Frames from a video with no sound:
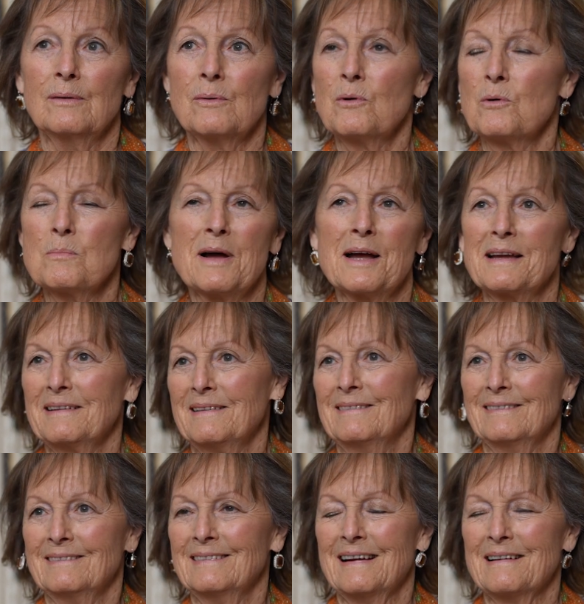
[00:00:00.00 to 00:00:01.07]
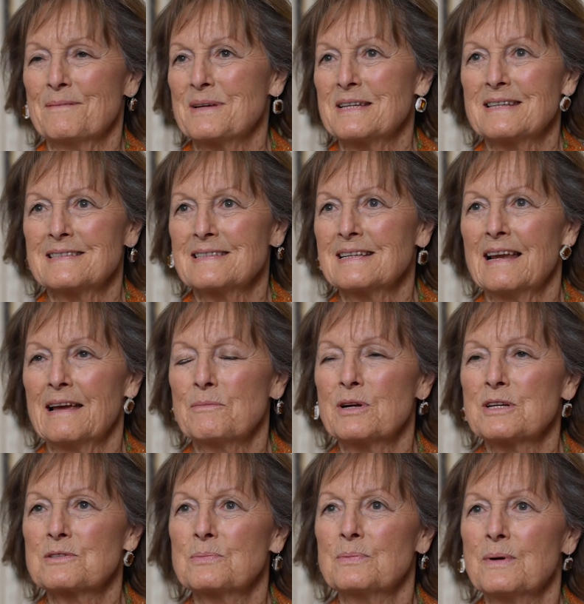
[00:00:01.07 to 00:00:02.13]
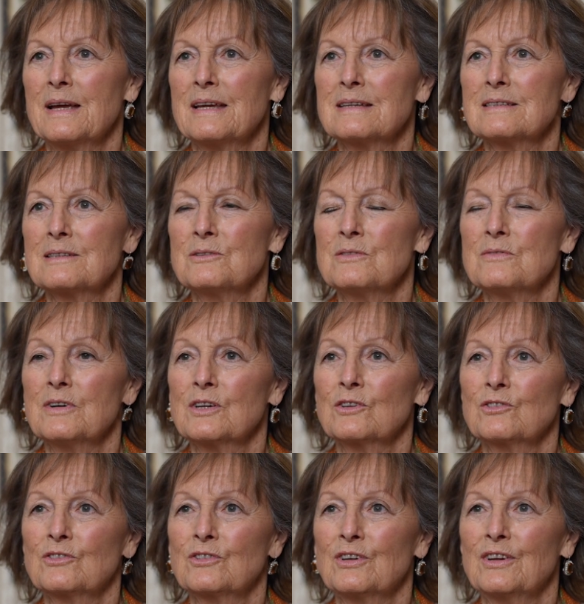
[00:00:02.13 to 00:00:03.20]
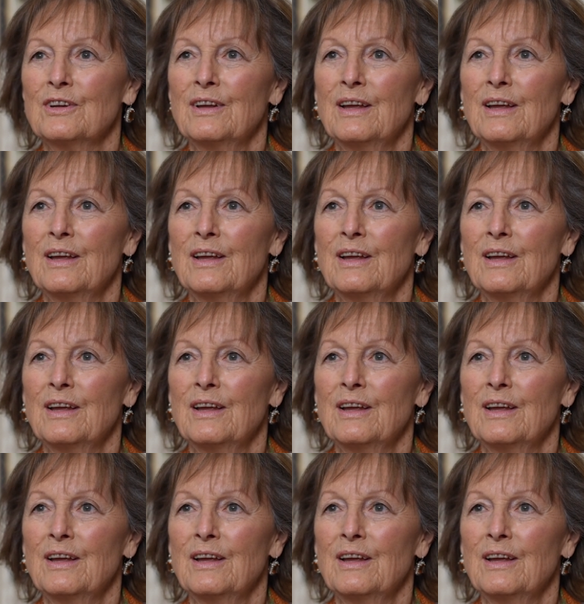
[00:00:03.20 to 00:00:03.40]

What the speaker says: until I went away to university.